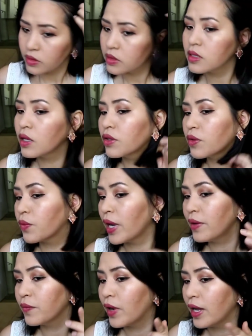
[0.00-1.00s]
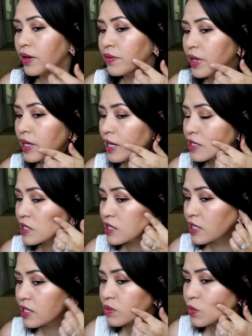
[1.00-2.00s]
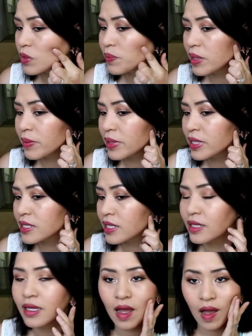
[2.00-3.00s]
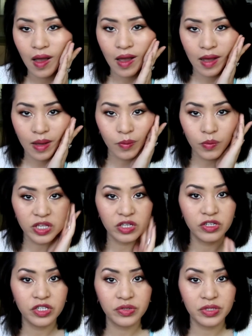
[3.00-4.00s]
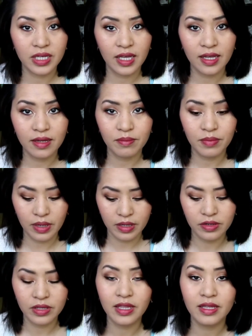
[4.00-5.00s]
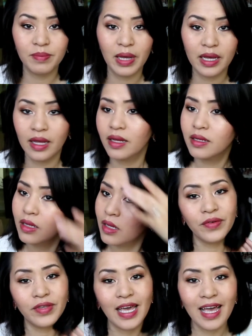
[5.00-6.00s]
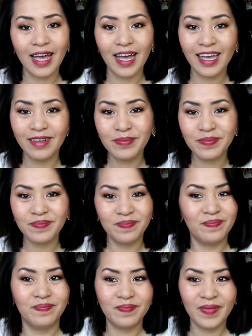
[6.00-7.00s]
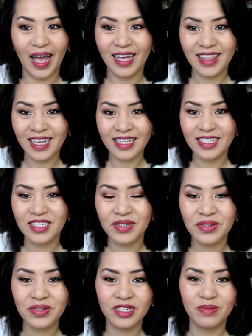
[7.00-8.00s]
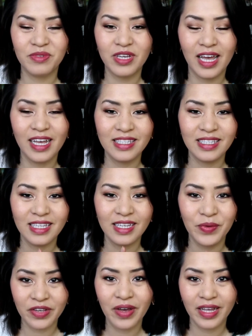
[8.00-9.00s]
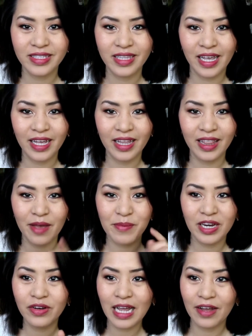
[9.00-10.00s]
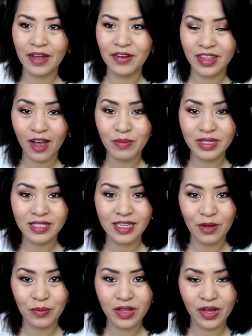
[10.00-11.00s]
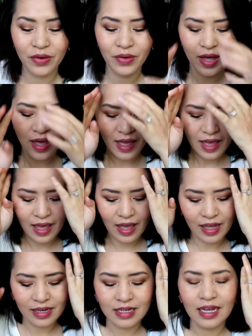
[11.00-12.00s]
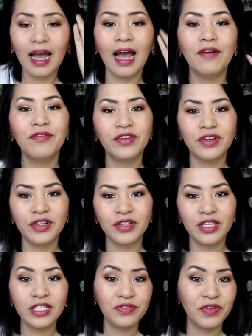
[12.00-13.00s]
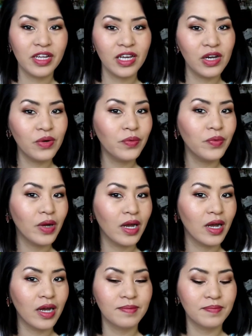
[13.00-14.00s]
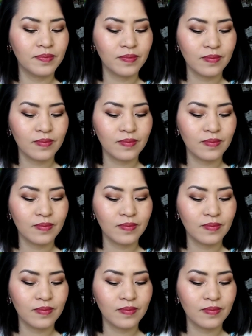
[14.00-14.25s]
So the Wet n Wild one actually is more pigmented when you're using it better than the Becca. Yeah, I think it's a total dupe, you guys. What do you guys think? Let me know down in the comments down below. And after this video, I